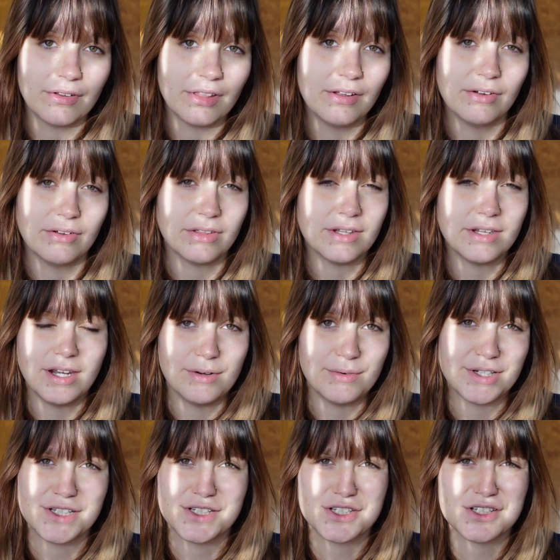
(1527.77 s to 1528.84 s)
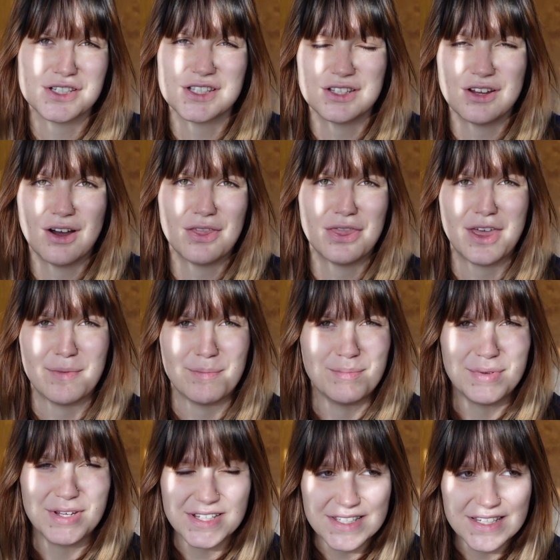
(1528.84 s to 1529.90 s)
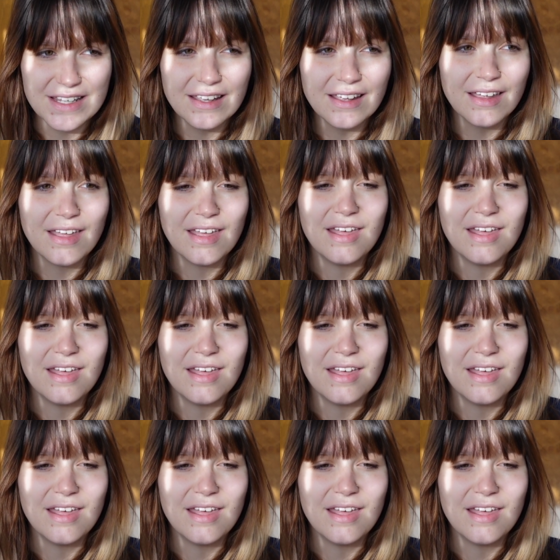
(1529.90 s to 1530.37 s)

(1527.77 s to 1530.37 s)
earlier in the day when it's just not that busy.